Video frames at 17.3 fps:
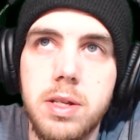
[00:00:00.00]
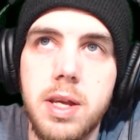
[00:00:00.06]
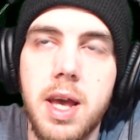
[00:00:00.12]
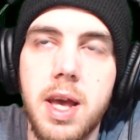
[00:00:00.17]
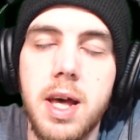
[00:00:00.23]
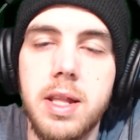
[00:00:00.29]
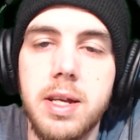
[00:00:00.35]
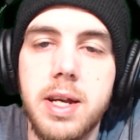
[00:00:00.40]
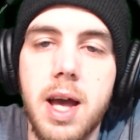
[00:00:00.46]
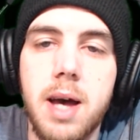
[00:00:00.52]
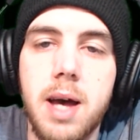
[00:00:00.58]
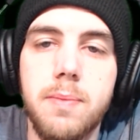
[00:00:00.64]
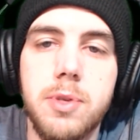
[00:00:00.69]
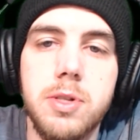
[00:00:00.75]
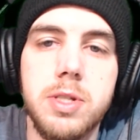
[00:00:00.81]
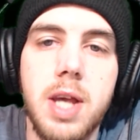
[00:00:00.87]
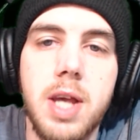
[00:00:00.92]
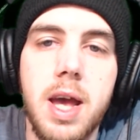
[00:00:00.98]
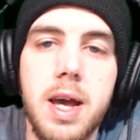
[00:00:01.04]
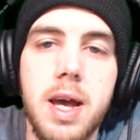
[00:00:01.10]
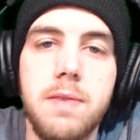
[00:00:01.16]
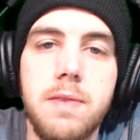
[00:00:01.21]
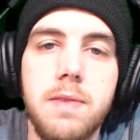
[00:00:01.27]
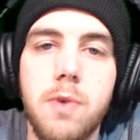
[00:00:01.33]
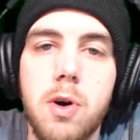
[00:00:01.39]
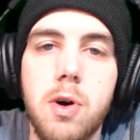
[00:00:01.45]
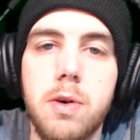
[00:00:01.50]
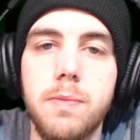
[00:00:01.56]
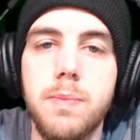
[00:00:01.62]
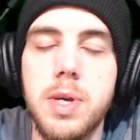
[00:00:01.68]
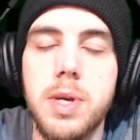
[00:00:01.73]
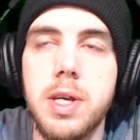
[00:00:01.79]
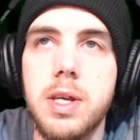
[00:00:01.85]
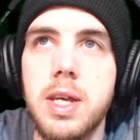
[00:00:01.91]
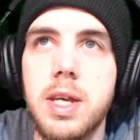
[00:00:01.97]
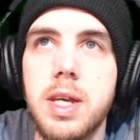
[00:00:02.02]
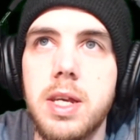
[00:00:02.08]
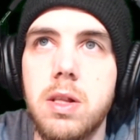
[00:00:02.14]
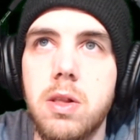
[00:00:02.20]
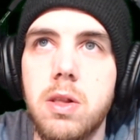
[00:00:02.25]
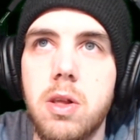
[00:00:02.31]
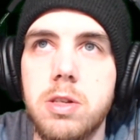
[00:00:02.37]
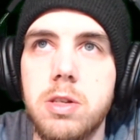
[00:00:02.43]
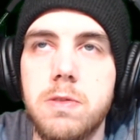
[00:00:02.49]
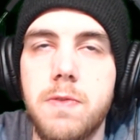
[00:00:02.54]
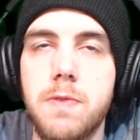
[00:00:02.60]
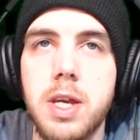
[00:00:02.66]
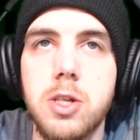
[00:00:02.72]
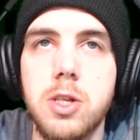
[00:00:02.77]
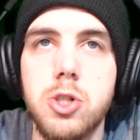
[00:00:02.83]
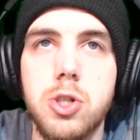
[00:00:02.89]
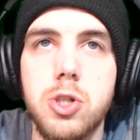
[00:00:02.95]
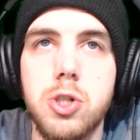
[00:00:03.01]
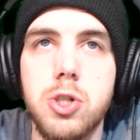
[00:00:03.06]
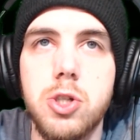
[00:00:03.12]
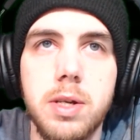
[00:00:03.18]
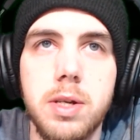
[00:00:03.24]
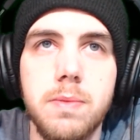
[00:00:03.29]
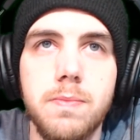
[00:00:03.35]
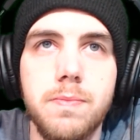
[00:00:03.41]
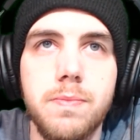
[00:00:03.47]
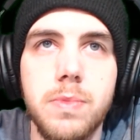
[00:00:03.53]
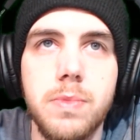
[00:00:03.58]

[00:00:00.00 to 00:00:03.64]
helicopters had involvement in the Las Vegas shooting.